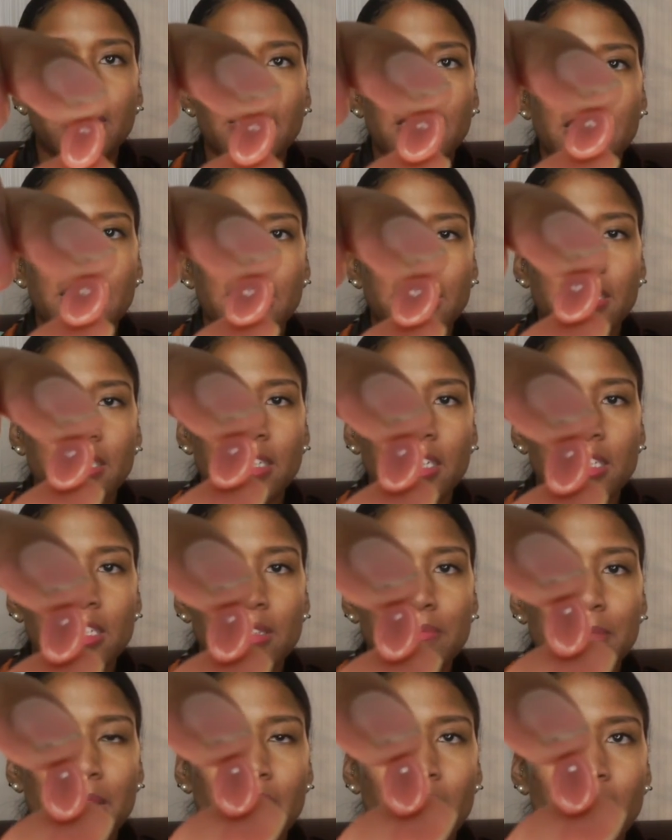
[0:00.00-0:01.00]
This is a
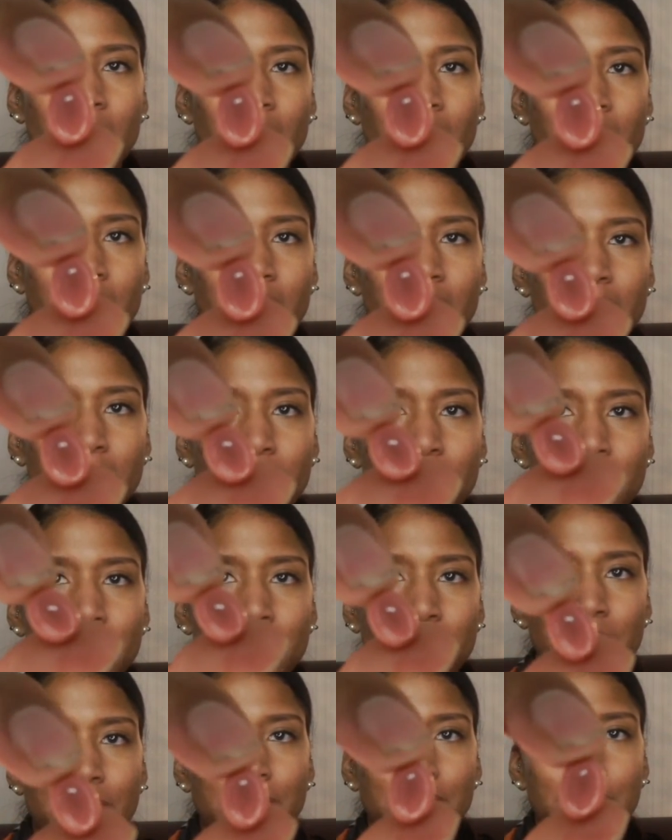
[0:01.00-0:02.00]
small
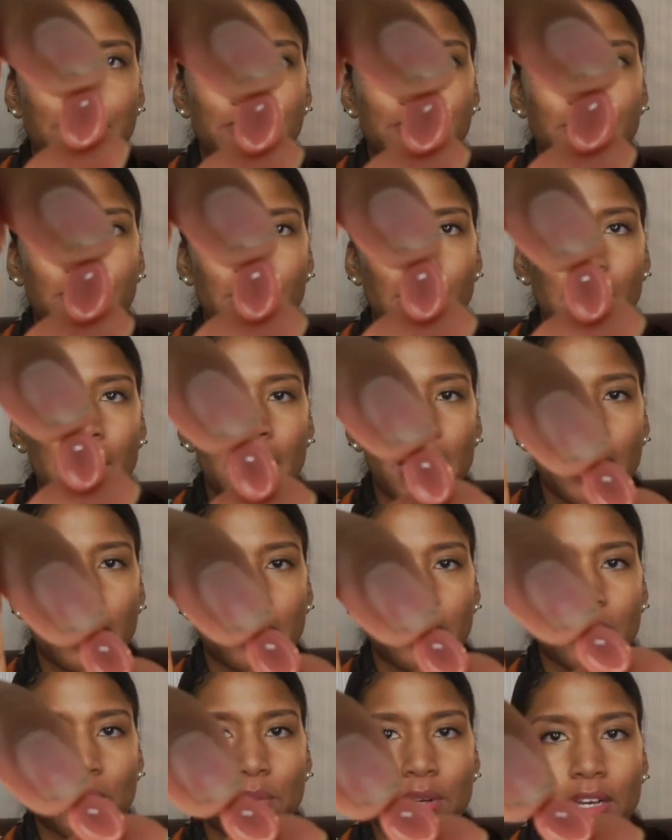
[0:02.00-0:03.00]
little, I
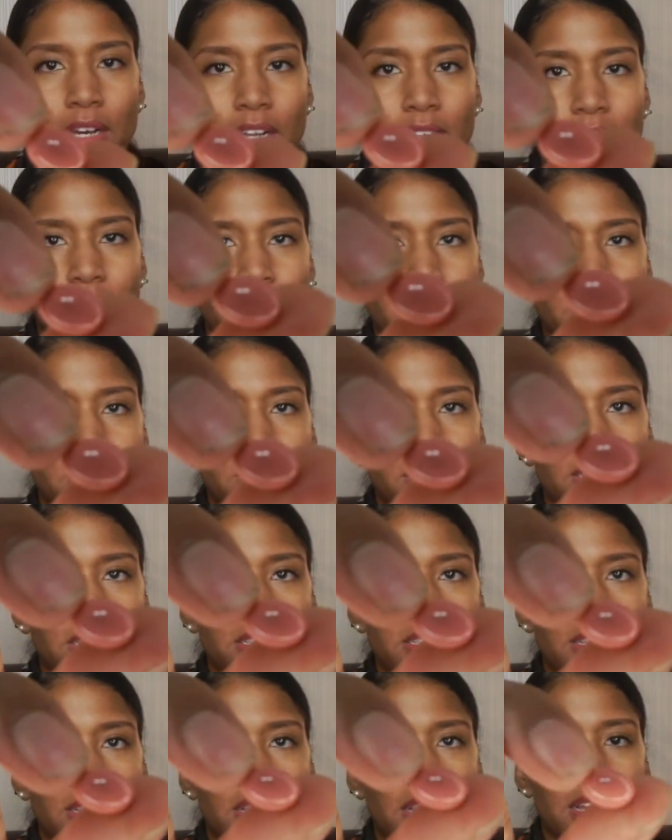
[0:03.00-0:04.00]
don't know what color this
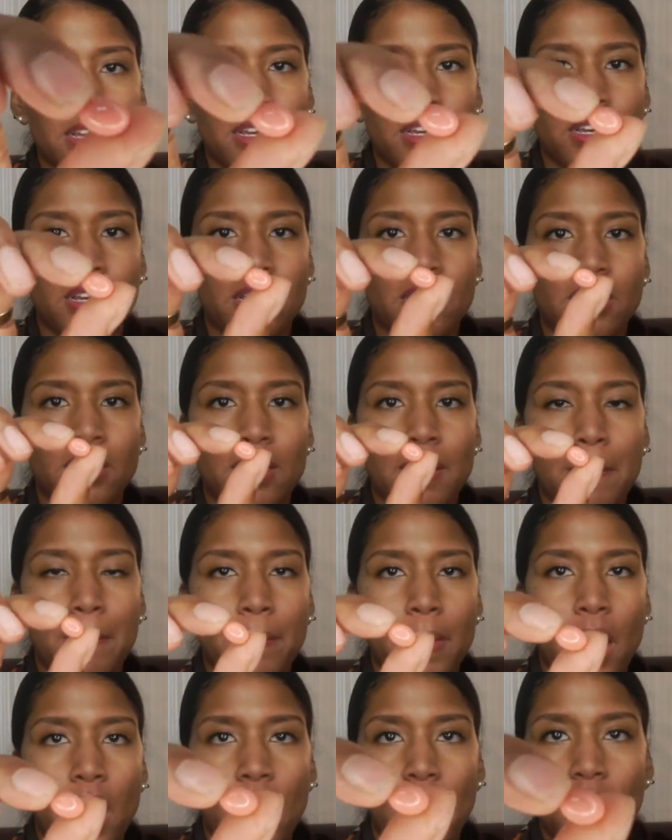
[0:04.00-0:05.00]
is,
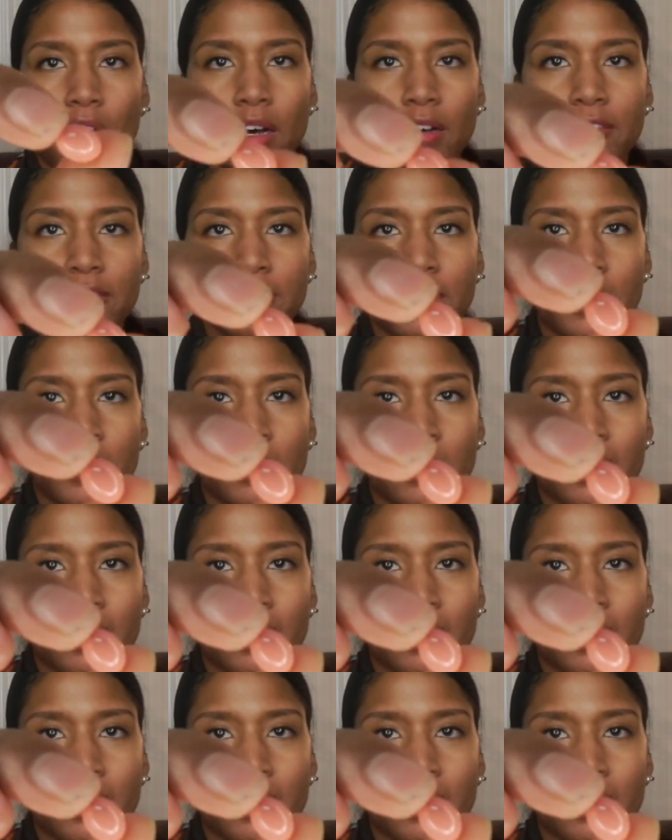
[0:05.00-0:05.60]
mauve